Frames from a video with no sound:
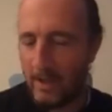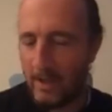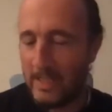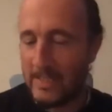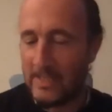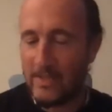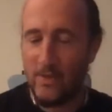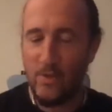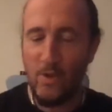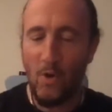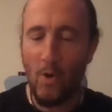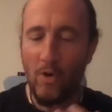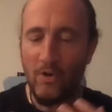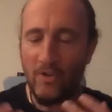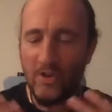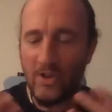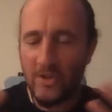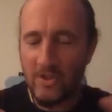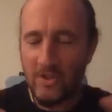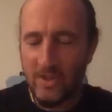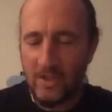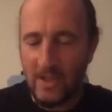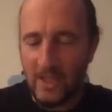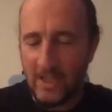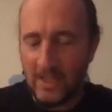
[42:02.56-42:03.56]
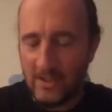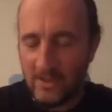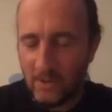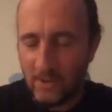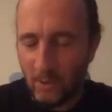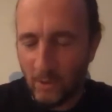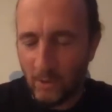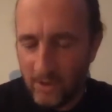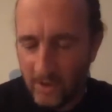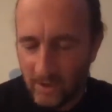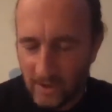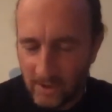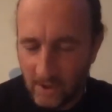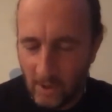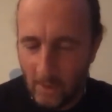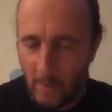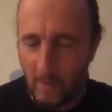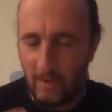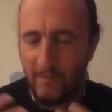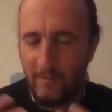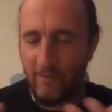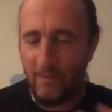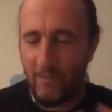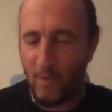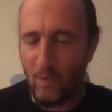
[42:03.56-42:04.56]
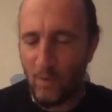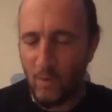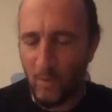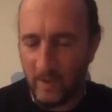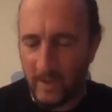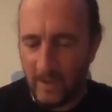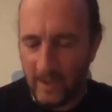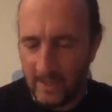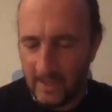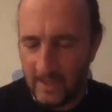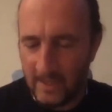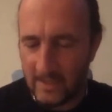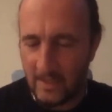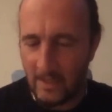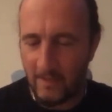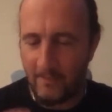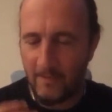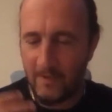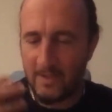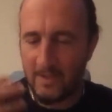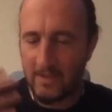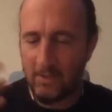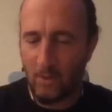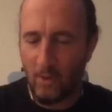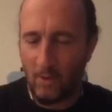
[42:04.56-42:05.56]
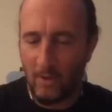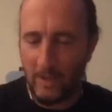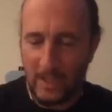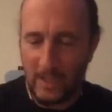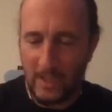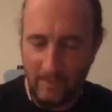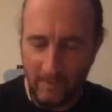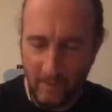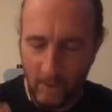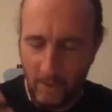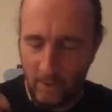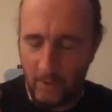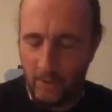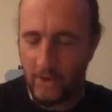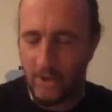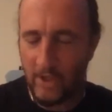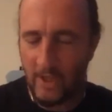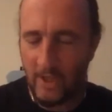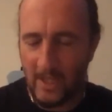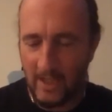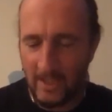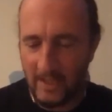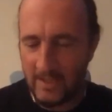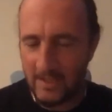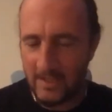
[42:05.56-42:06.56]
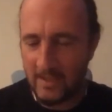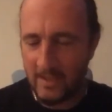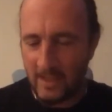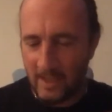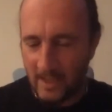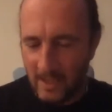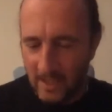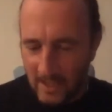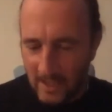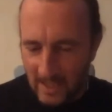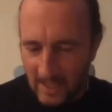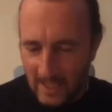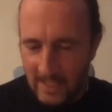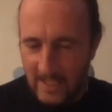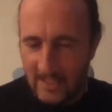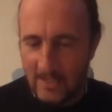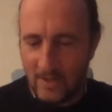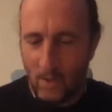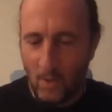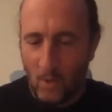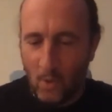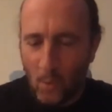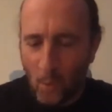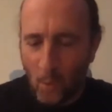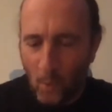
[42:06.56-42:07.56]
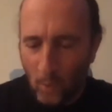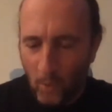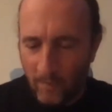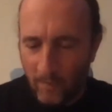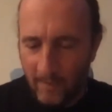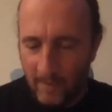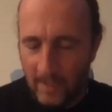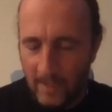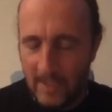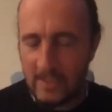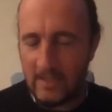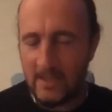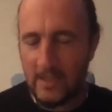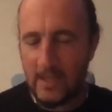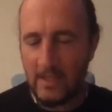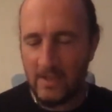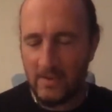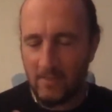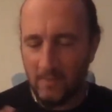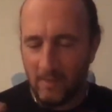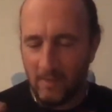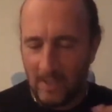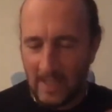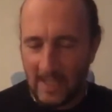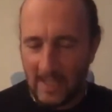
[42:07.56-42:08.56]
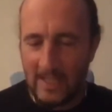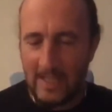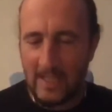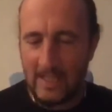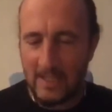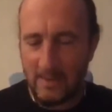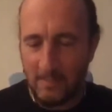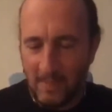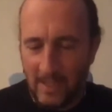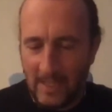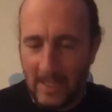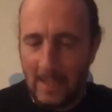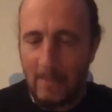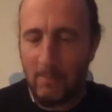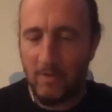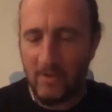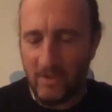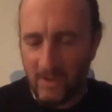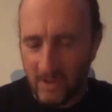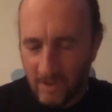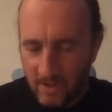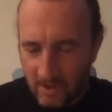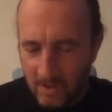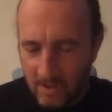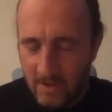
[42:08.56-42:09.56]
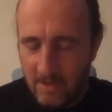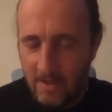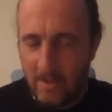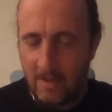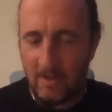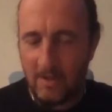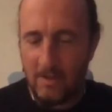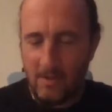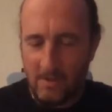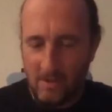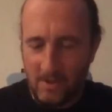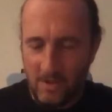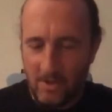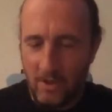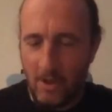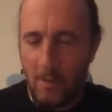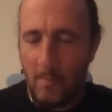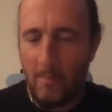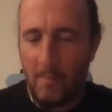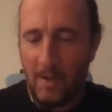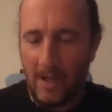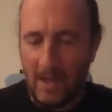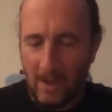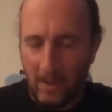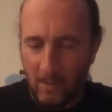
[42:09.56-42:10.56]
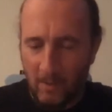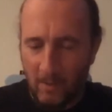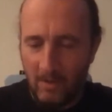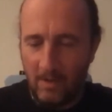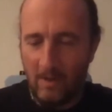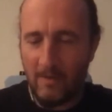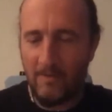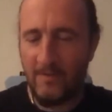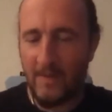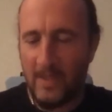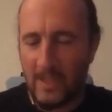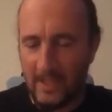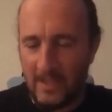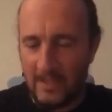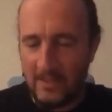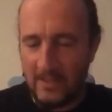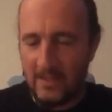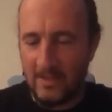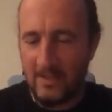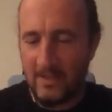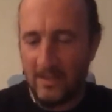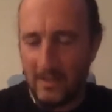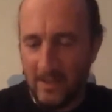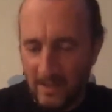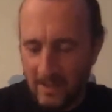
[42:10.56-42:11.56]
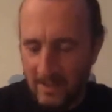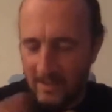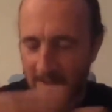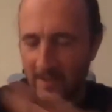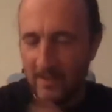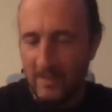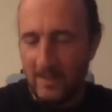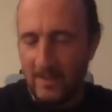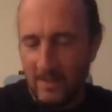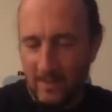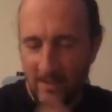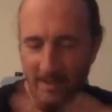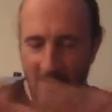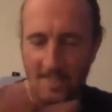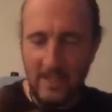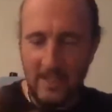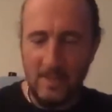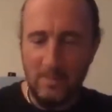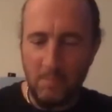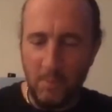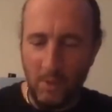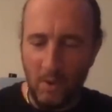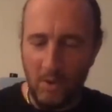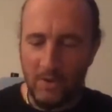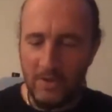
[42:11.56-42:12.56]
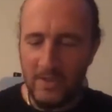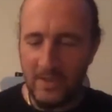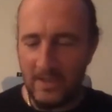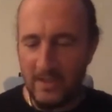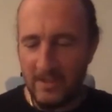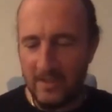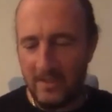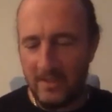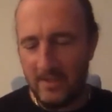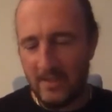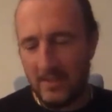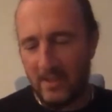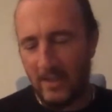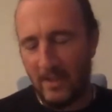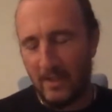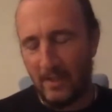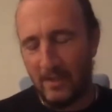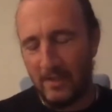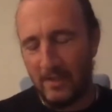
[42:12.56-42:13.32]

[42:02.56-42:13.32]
not just going forward. It's not an evolution. It's all of it. It's being able to jump out of these boxes. And